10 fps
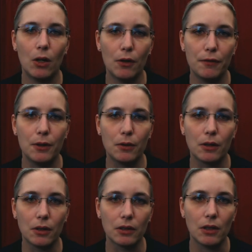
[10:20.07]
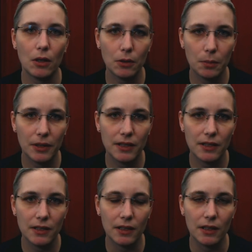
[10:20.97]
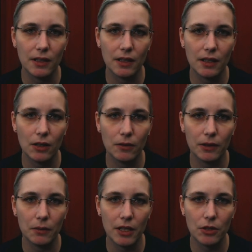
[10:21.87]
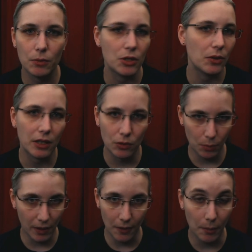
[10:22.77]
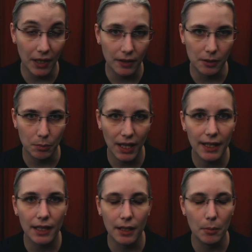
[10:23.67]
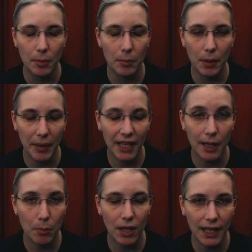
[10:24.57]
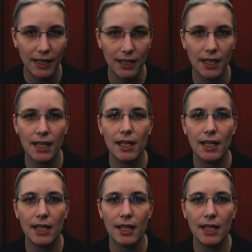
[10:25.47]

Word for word: of your current Octoprint uh, configuration, which you can do by the bundled uh, backup plugin.